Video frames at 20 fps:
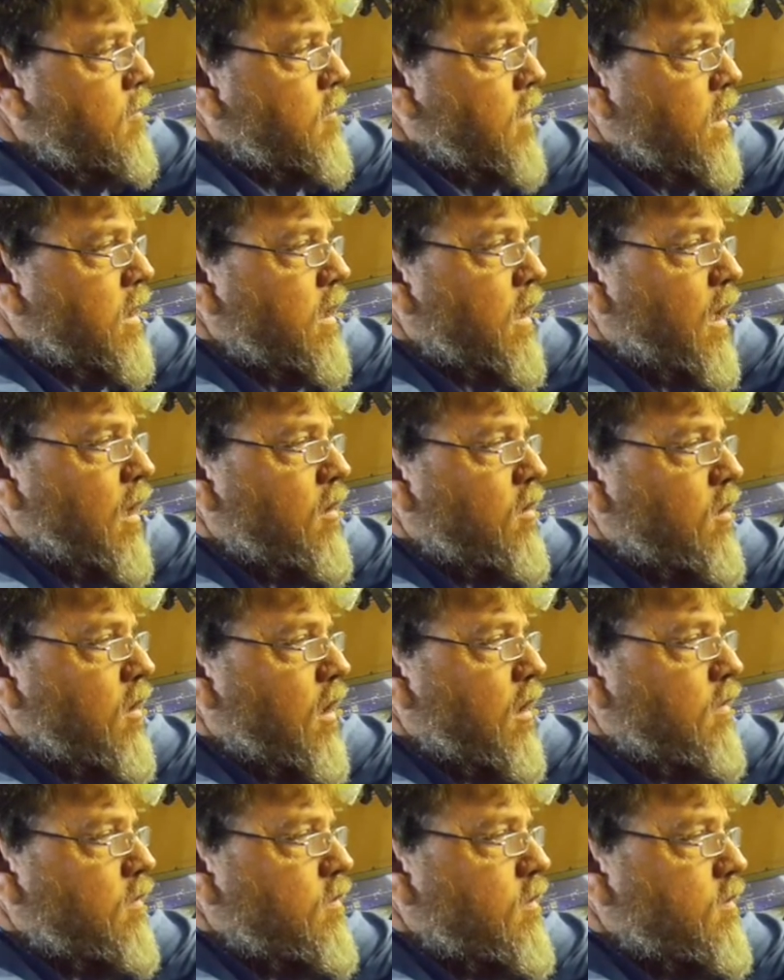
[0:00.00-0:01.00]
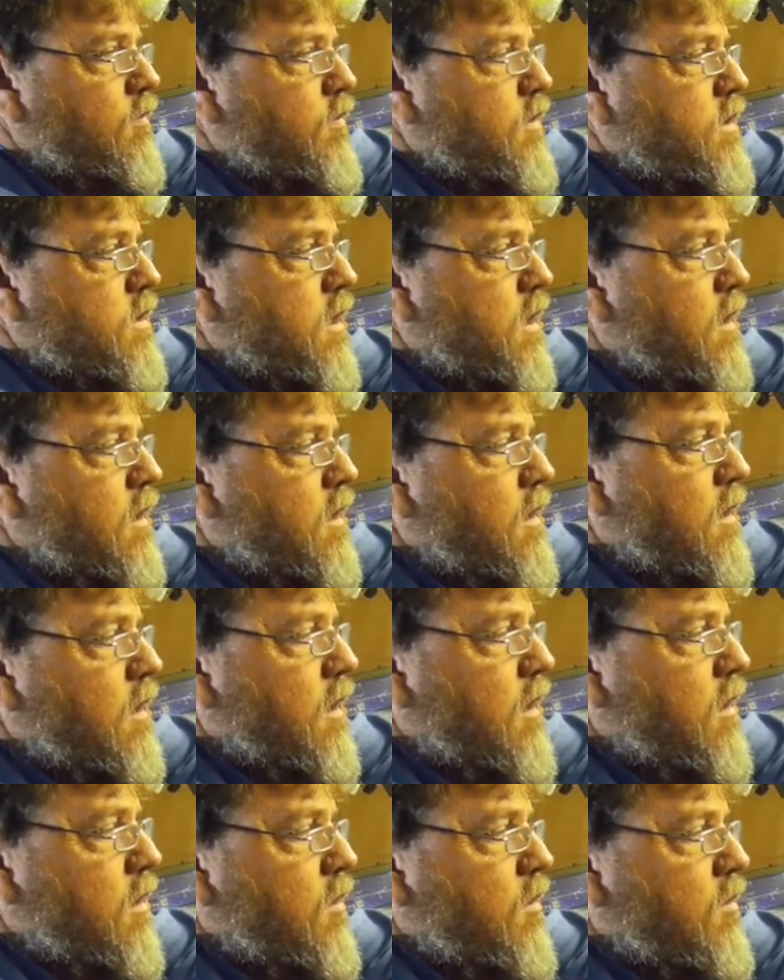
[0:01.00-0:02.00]
but now you have the
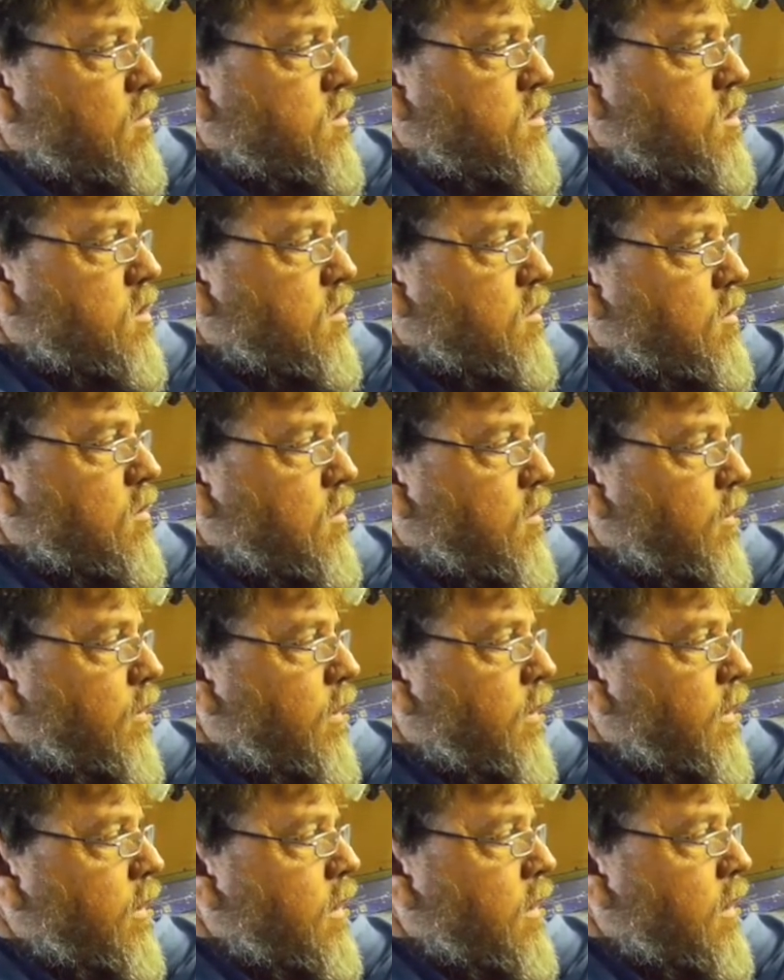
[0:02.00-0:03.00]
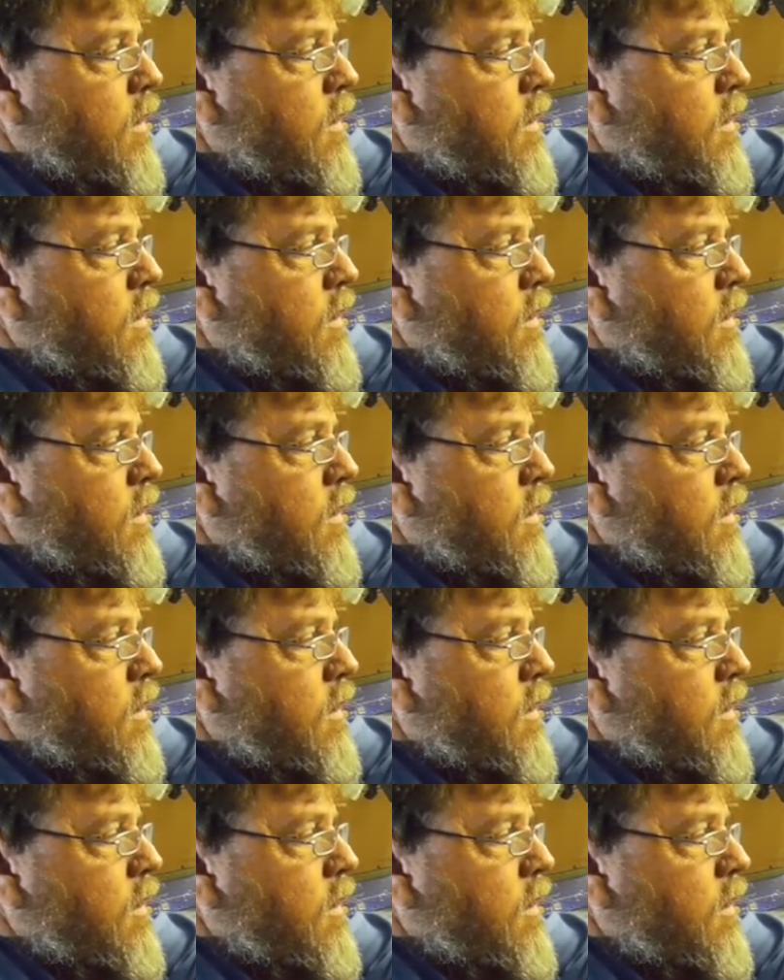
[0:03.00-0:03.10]
facility to screw on